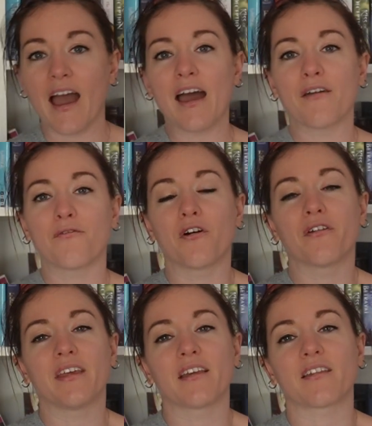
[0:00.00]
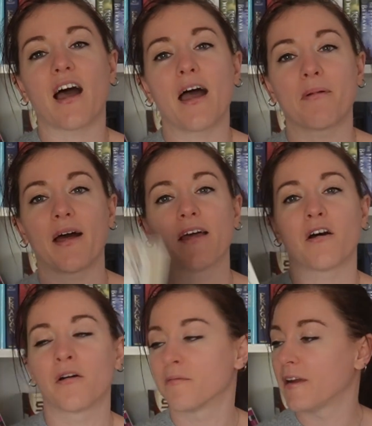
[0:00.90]
And for this, I plan
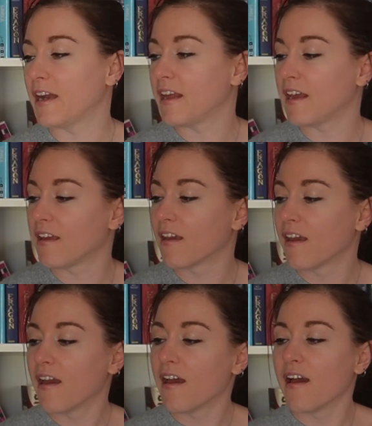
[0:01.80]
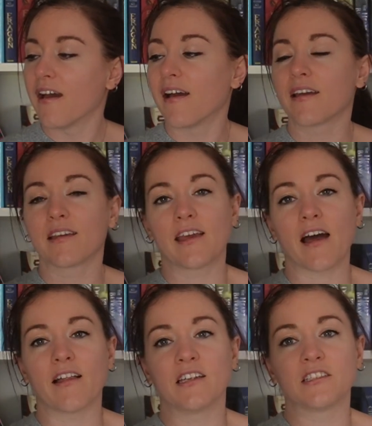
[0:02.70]
on reading
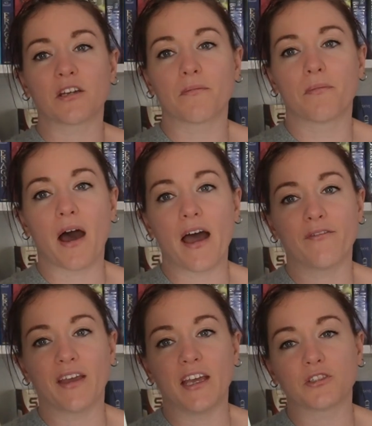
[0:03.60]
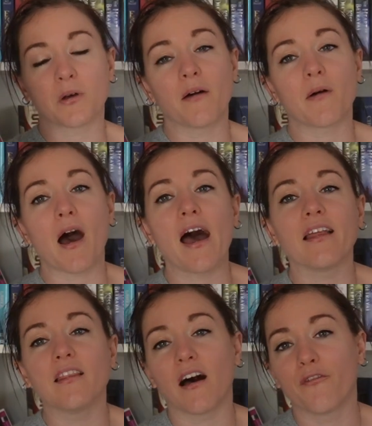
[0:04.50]
Gallant by V. Schwab. I
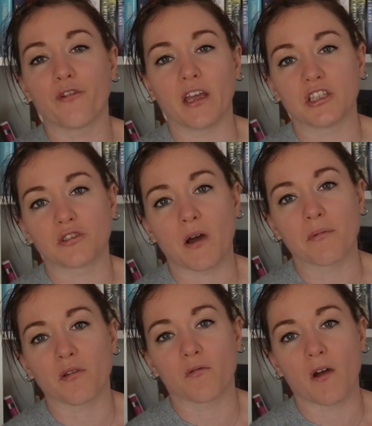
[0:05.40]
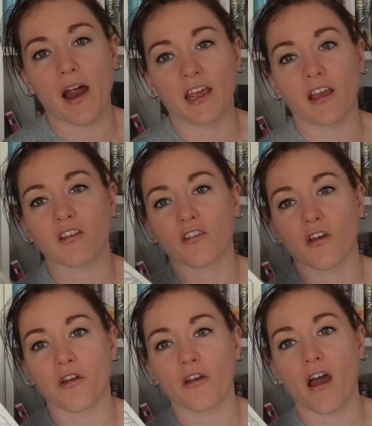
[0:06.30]
love V. Schwab's writing,
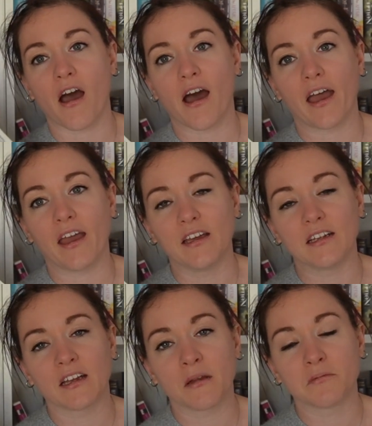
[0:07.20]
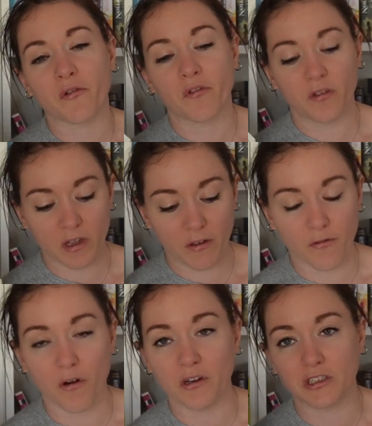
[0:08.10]
so I am definitely looking
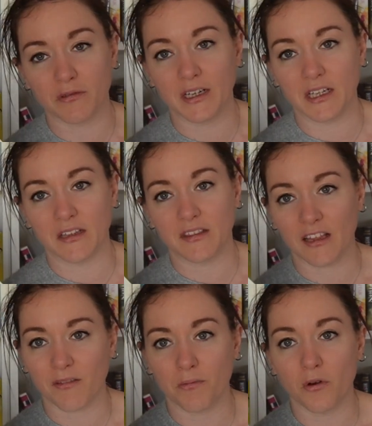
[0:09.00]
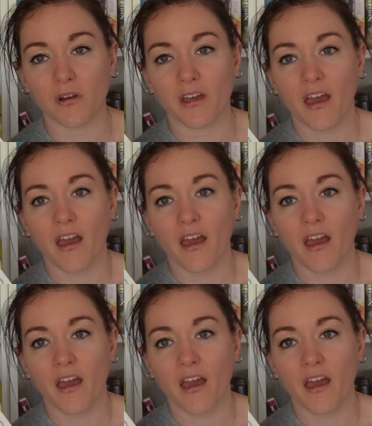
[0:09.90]
forward to reading this book.